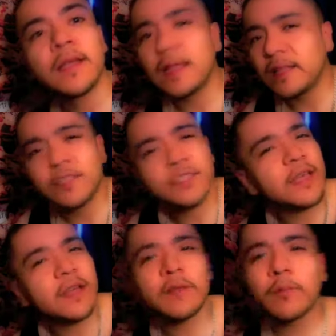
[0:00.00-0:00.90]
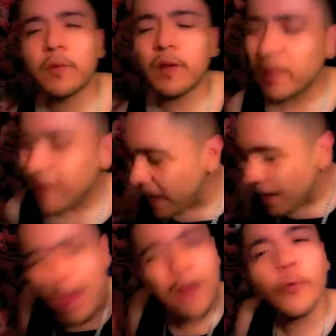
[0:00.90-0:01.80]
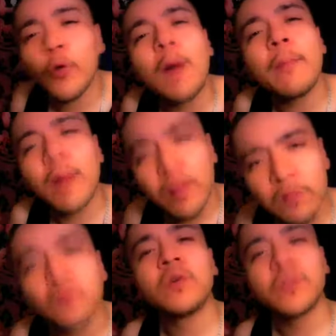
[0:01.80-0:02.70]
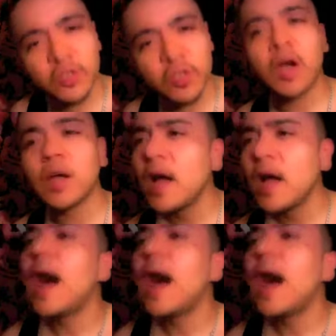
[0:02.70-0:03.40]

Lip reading: and they just had I don't know. I'm not the one to talk.